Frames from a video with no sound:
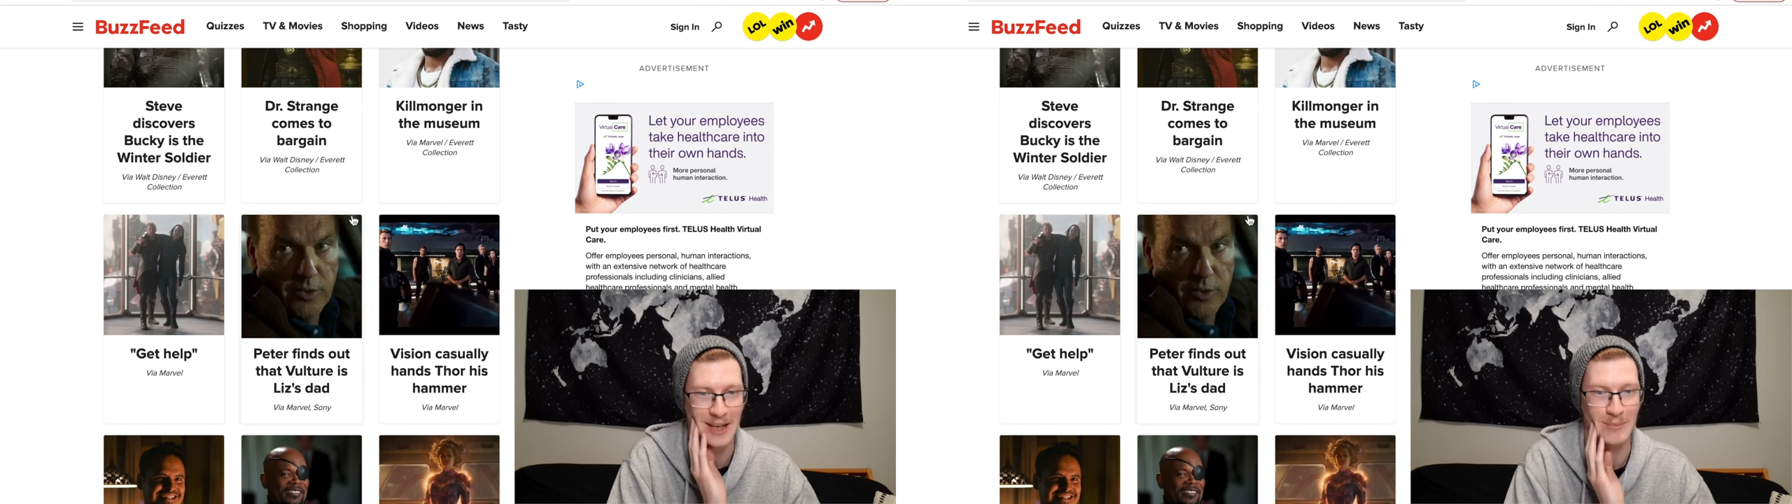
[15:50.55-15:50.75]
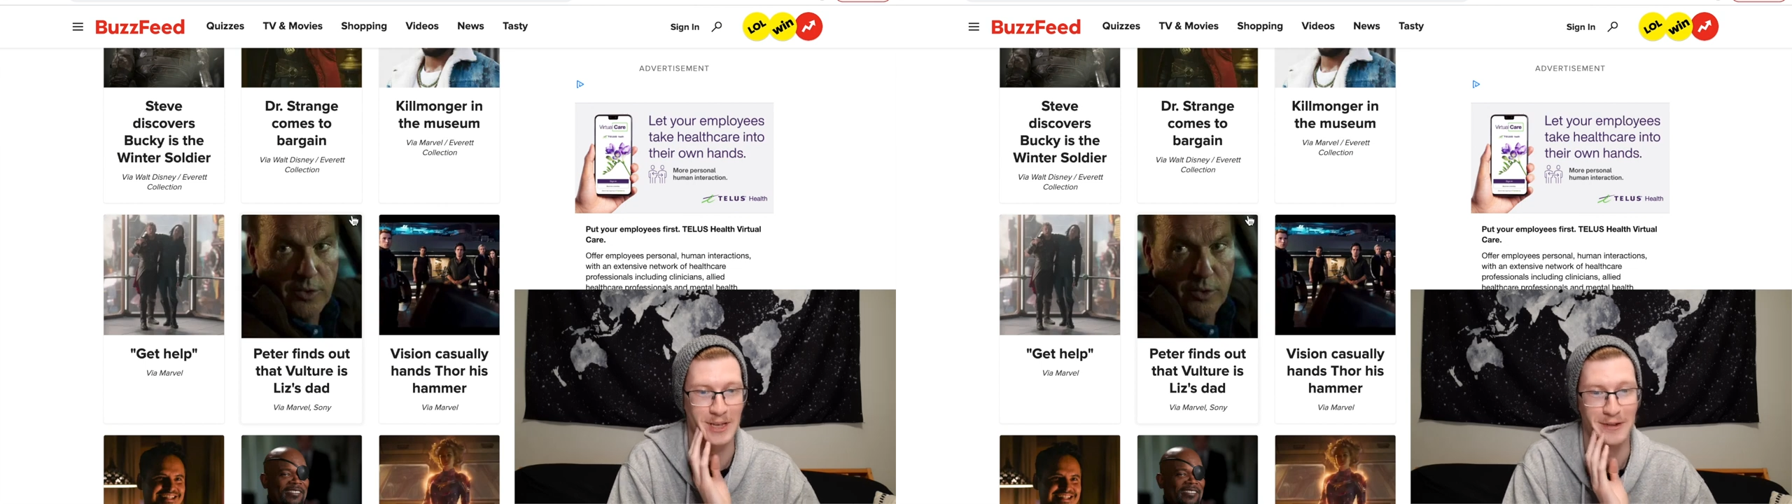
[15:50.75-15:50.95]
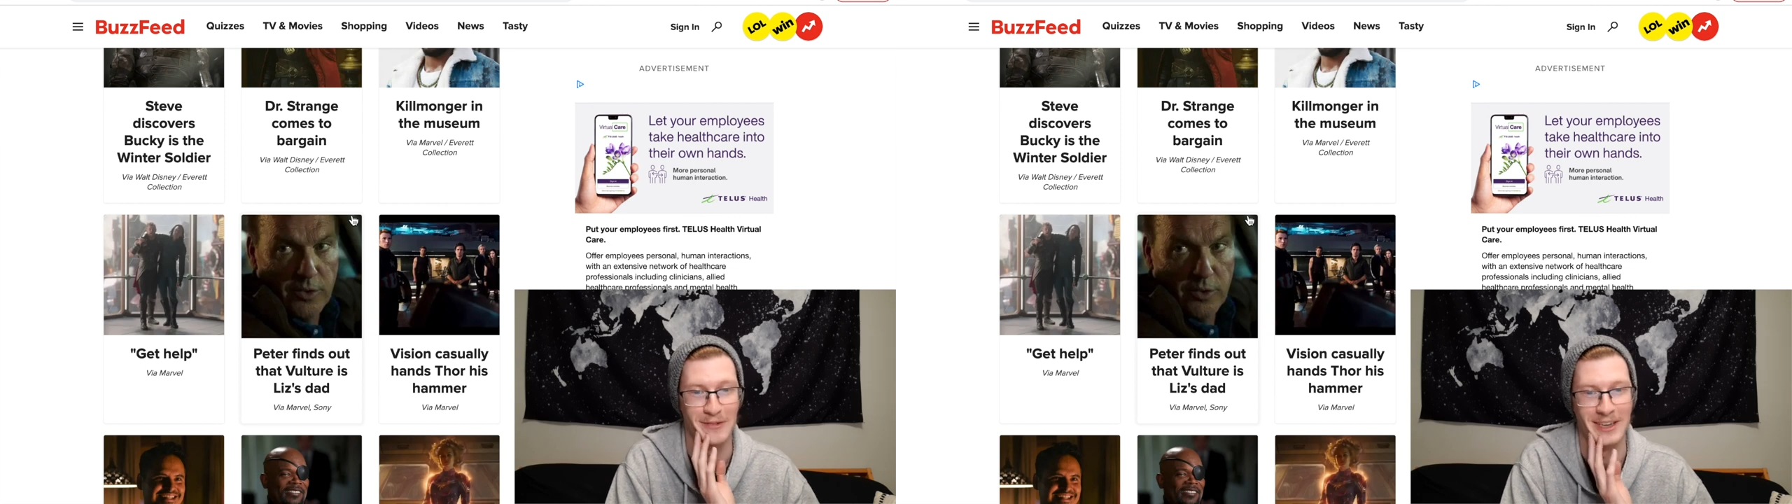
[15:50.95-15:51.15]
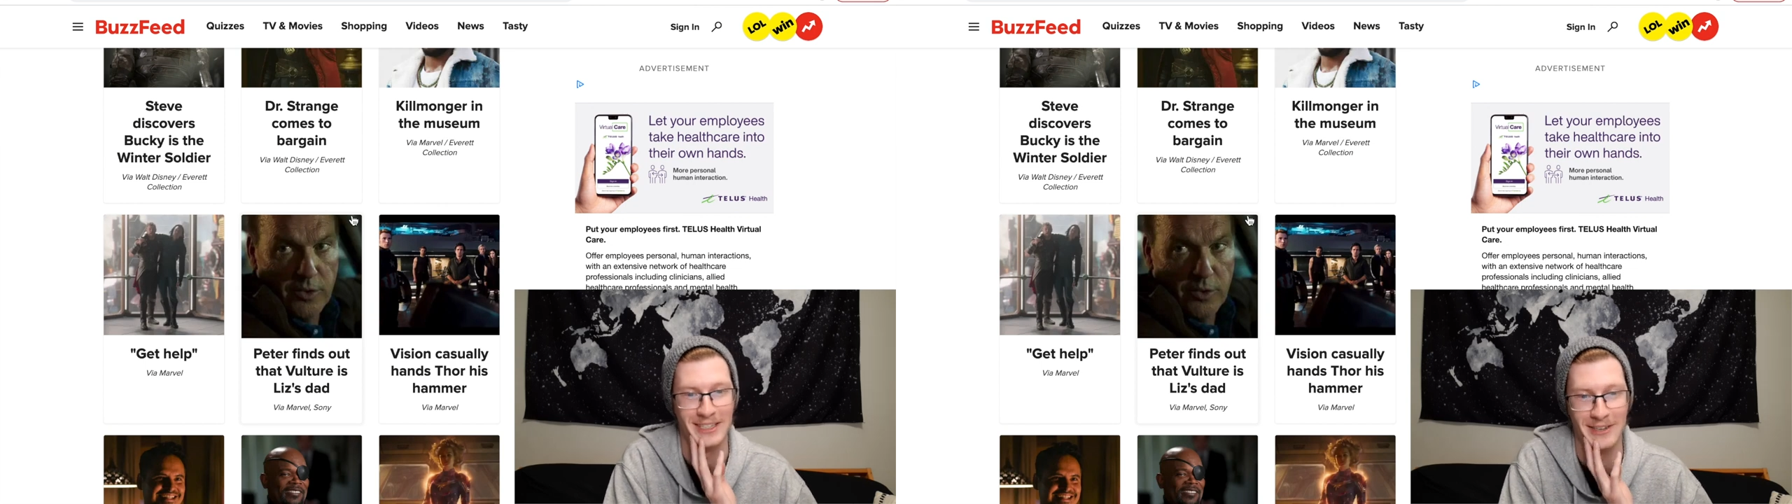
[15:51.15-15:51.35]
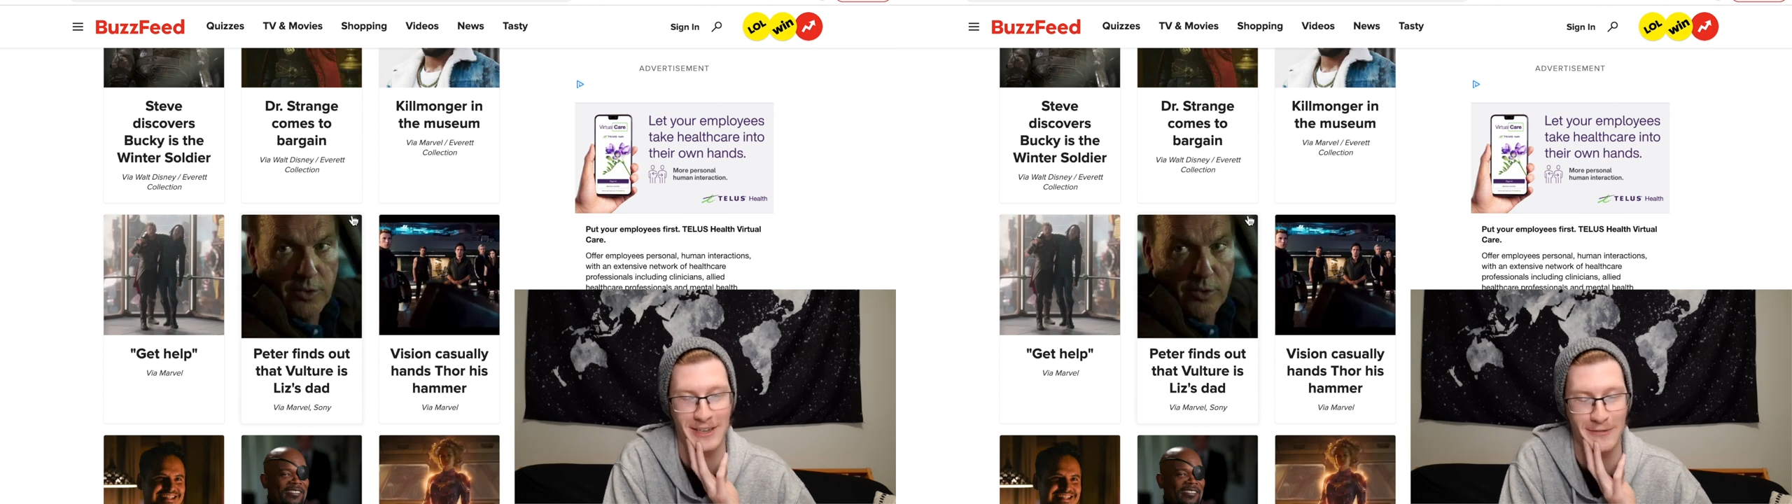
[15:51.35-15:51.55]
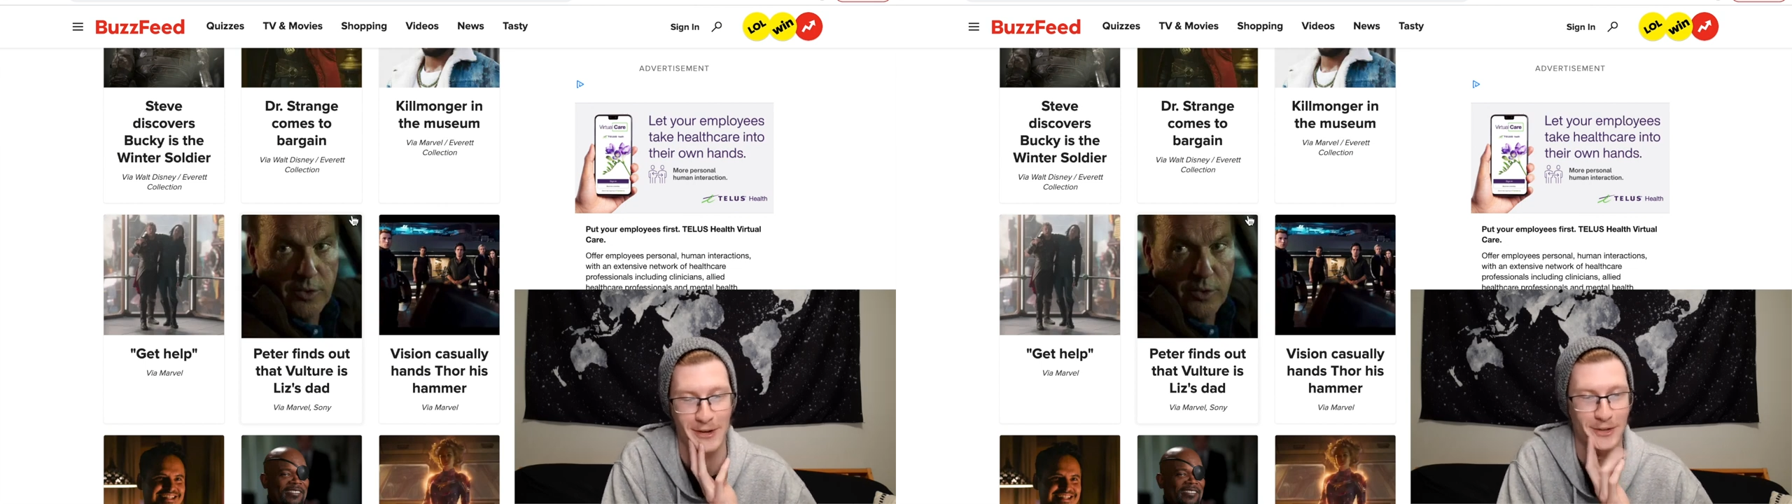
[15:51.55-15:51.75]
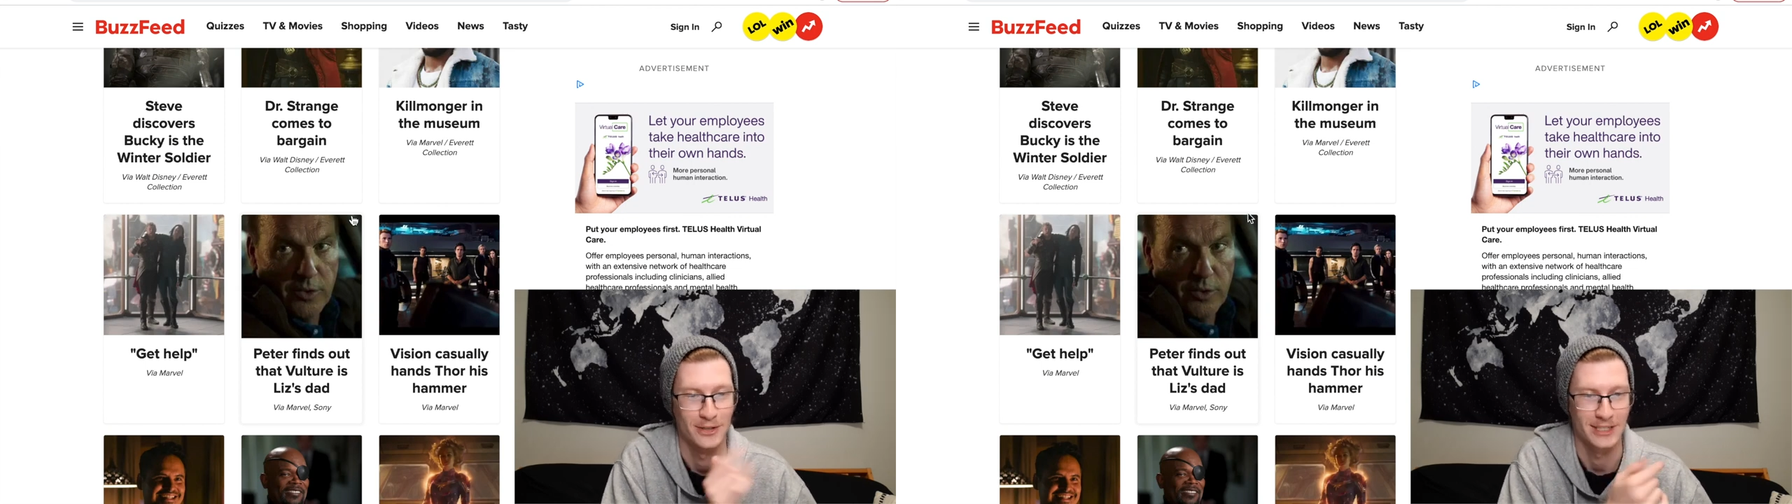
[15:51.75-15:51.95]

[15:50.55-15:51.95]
Peter finds out that Vulture